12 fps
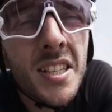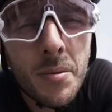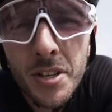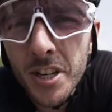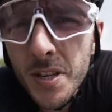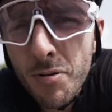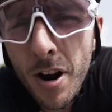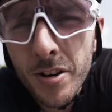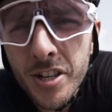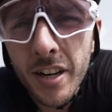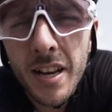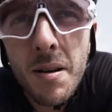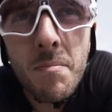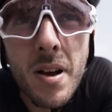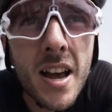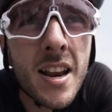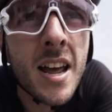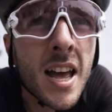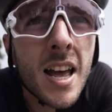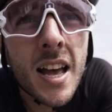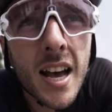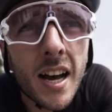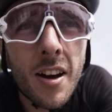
So we're just approaching Ninh Binh,